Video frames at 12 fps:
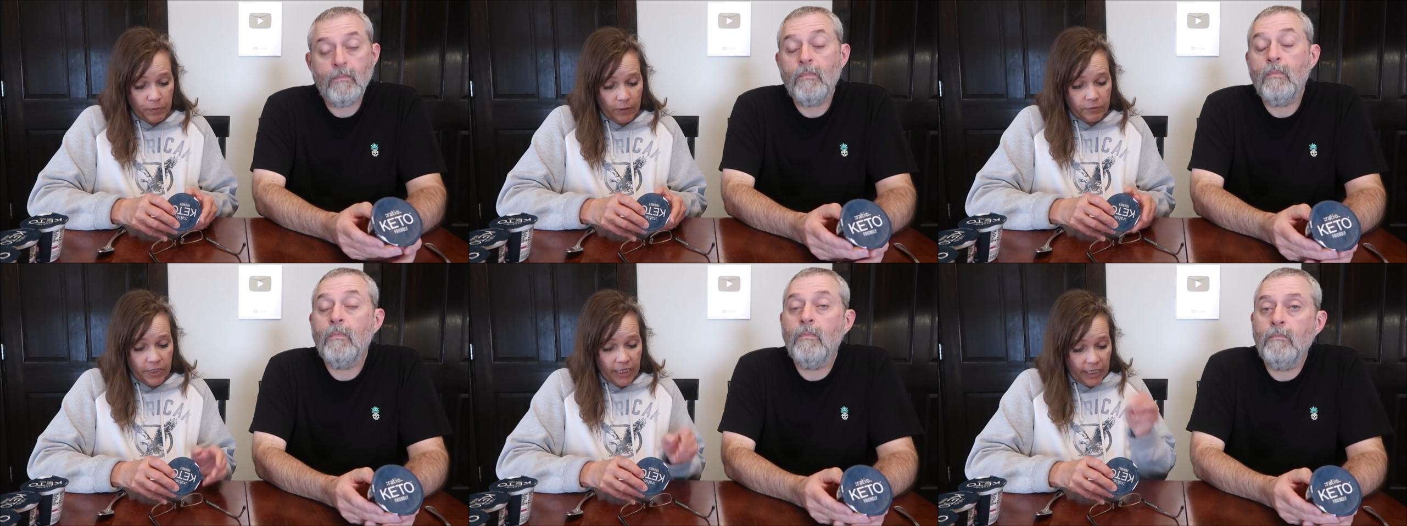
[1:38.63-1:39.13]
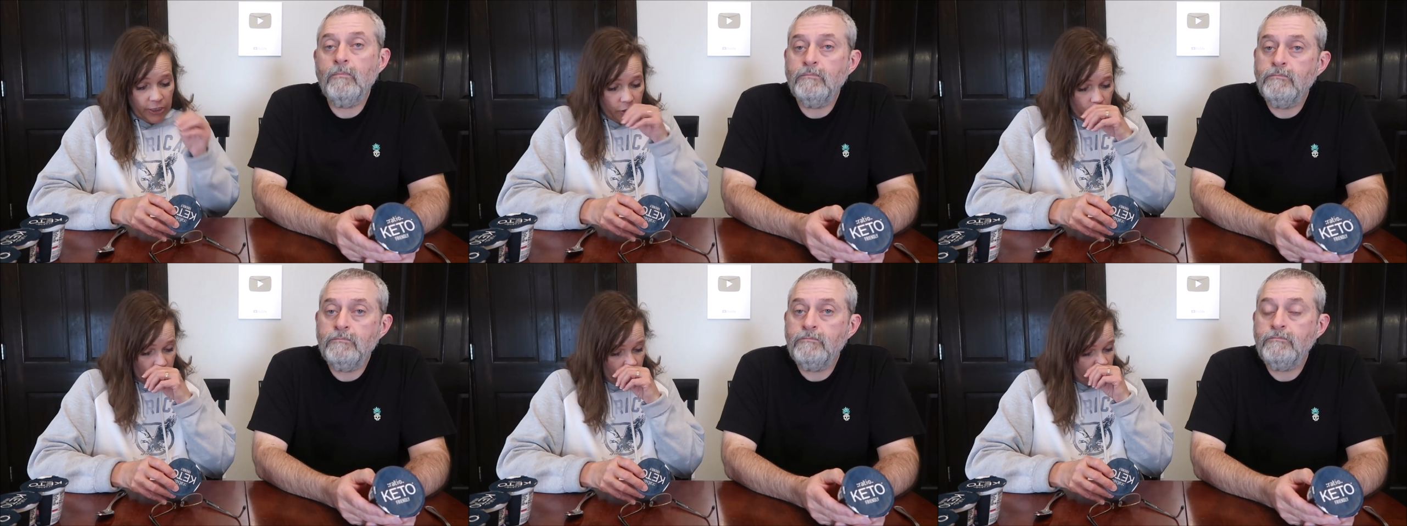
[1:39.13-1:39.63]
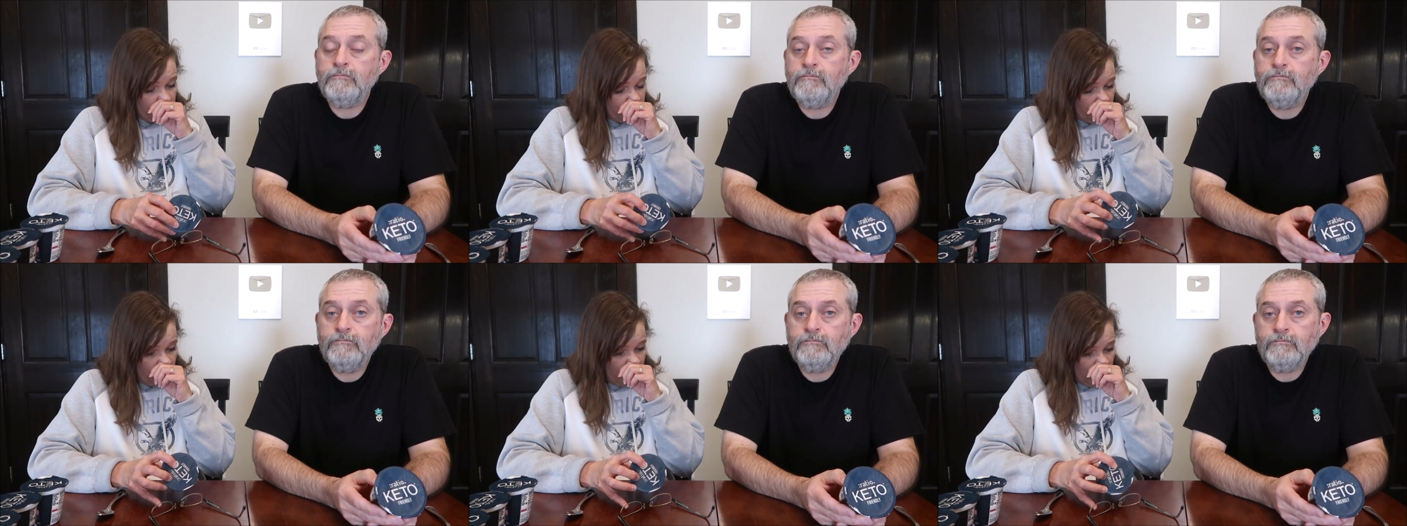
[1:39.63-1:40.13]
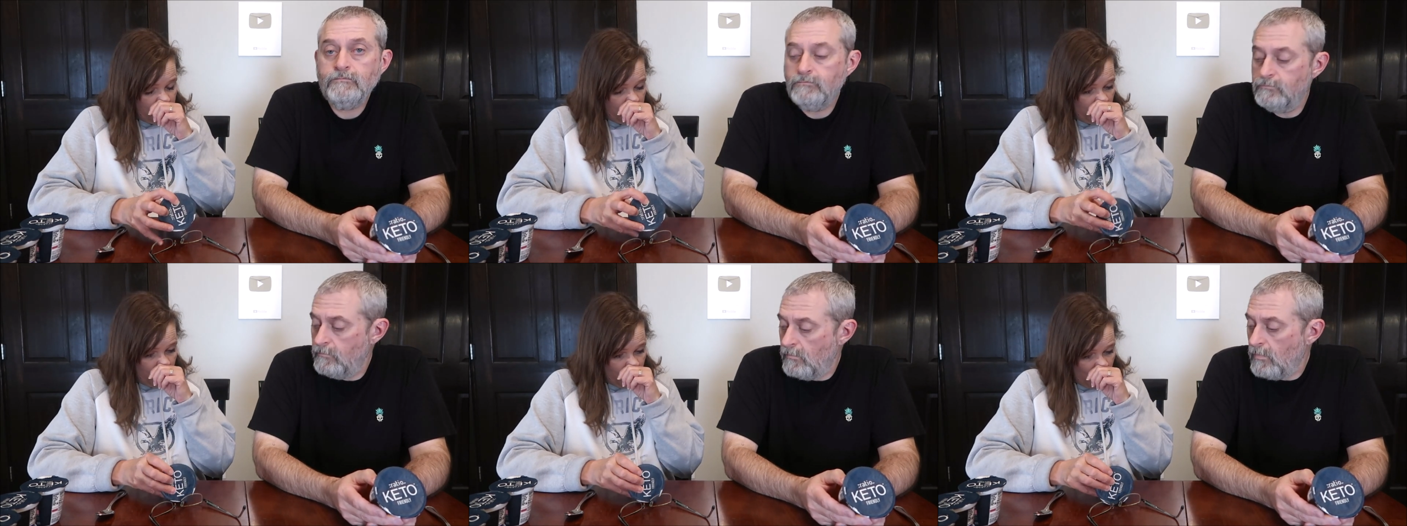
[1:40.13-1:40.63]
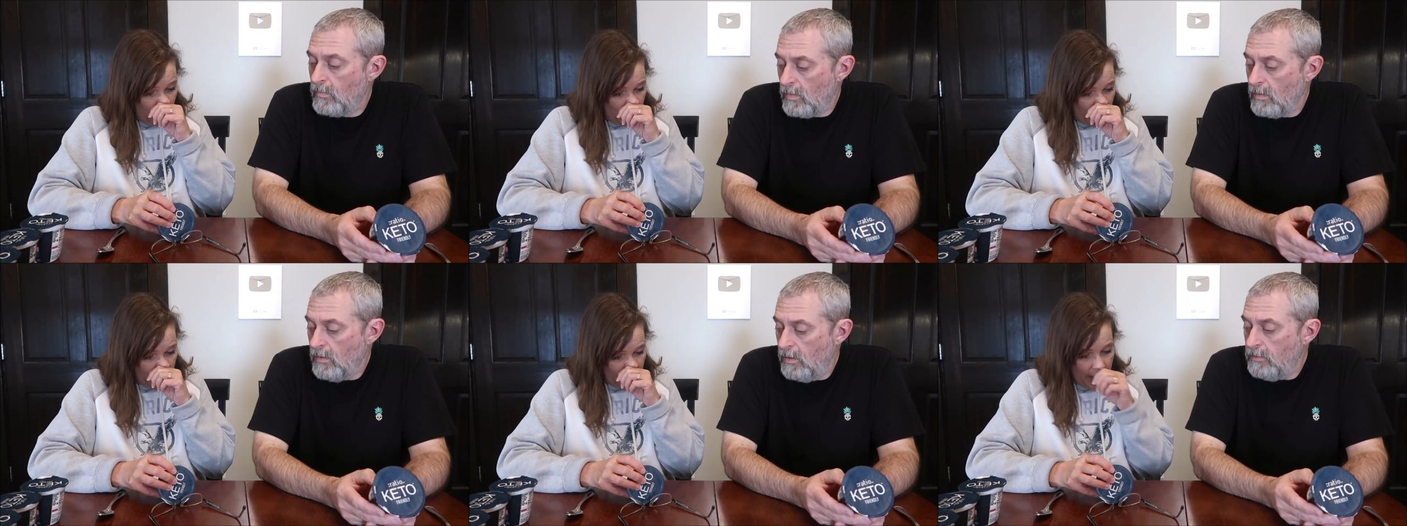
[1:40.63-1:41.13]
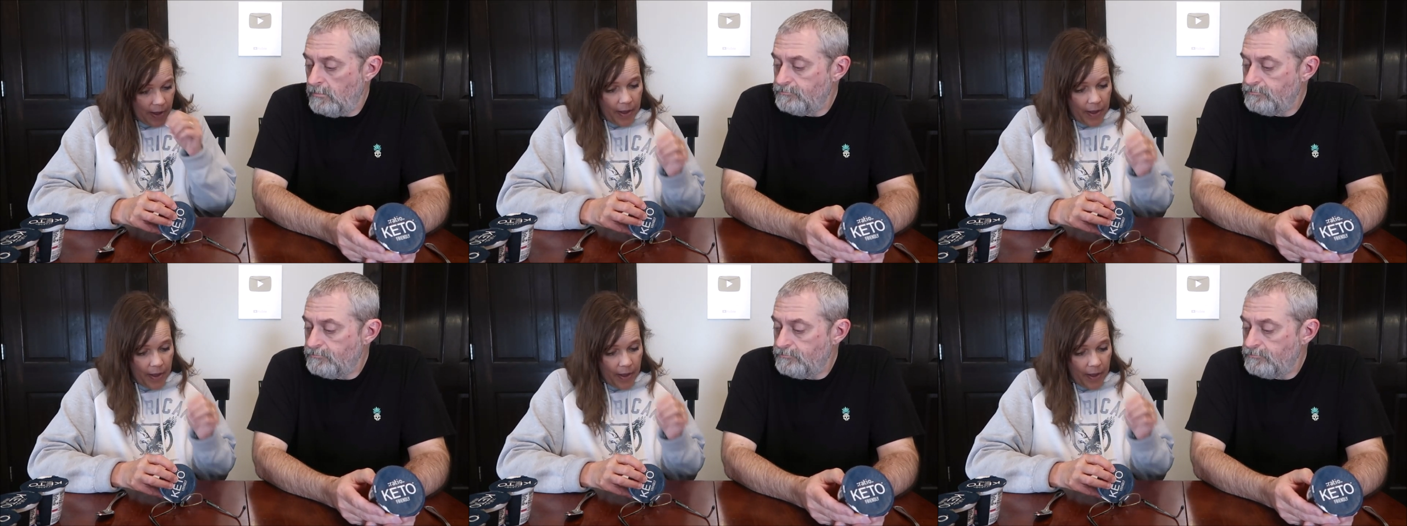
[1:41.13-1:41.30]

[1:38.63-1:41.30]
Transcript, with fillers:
Speaker 1: protein, and sugars to keep you going.